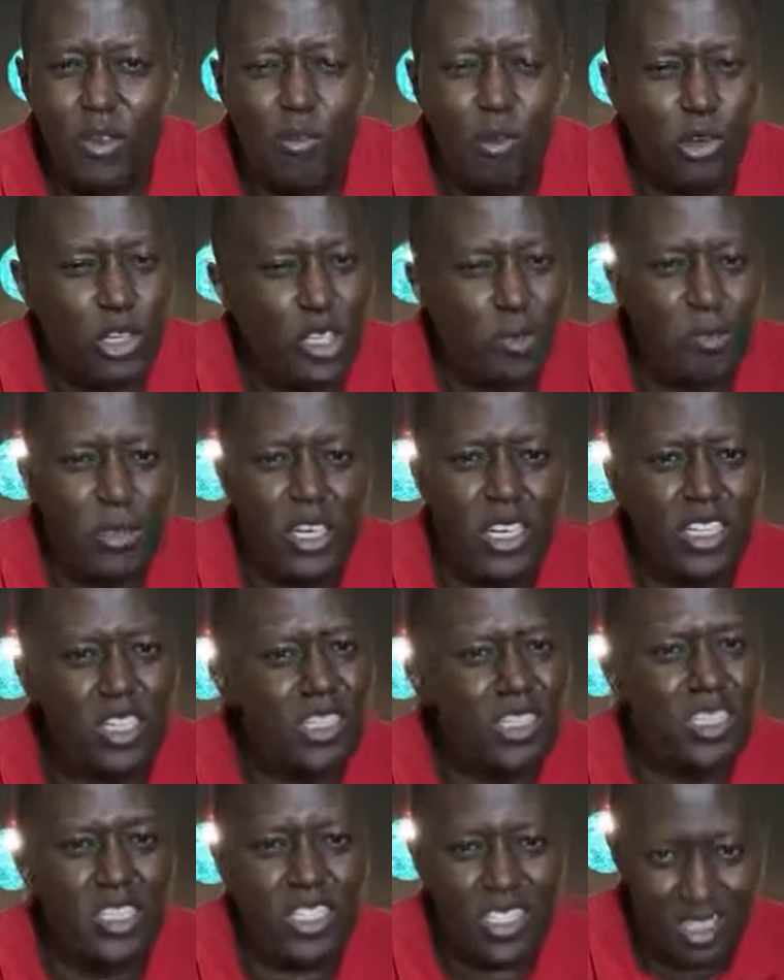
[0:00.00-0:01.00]
40
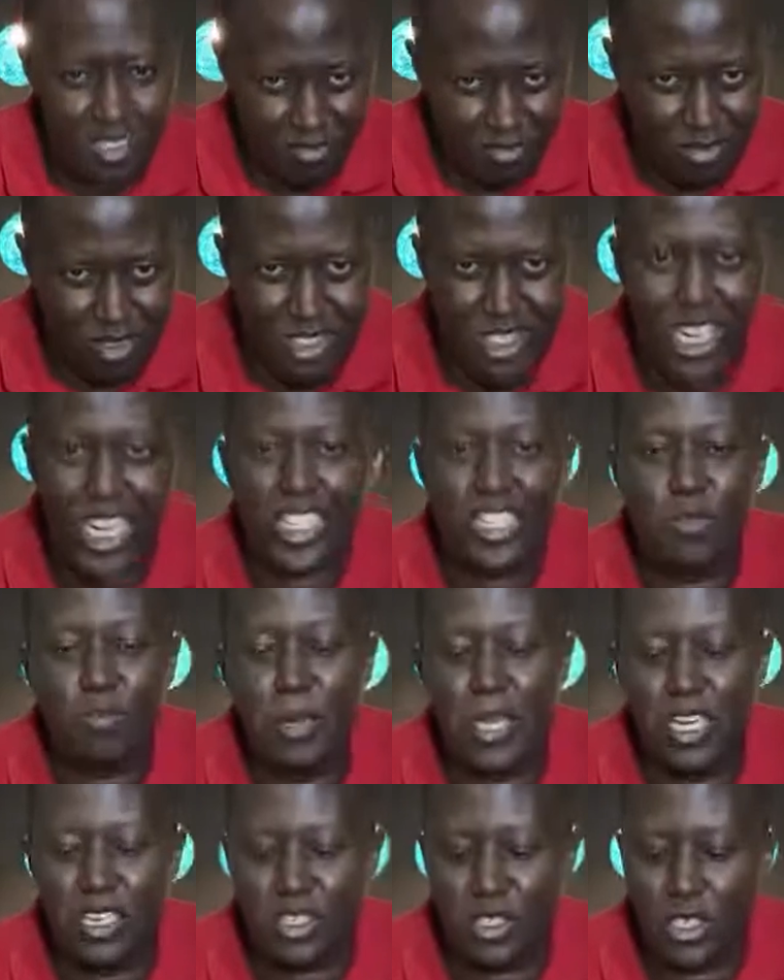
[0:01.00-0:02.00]
minutes, it starts
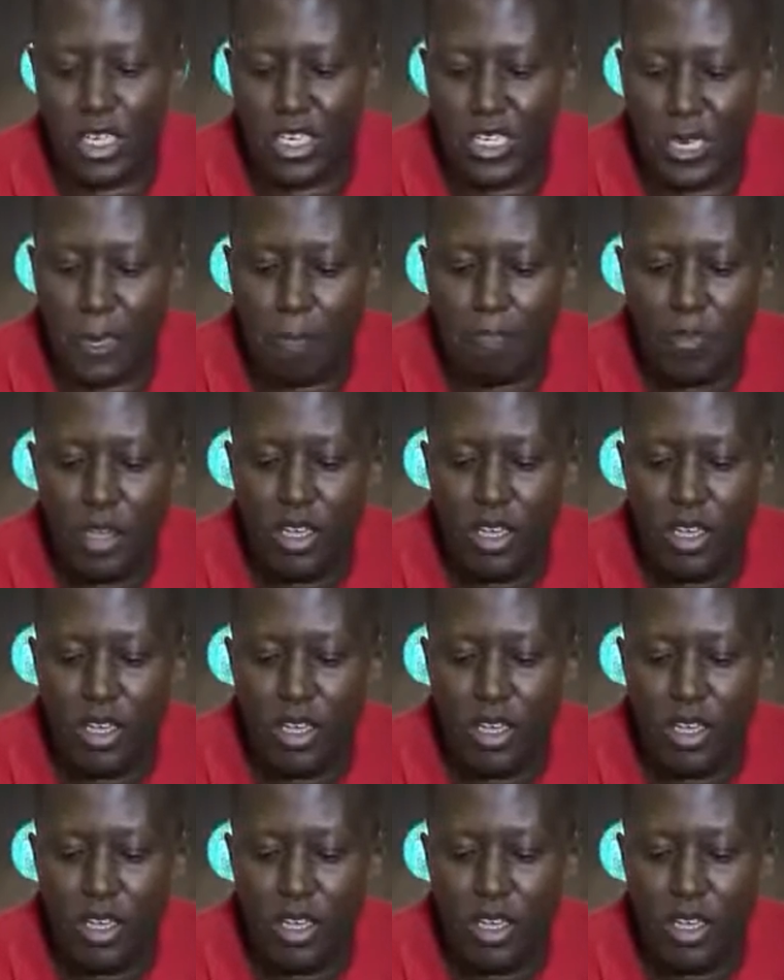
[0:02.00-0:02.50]
penetrating.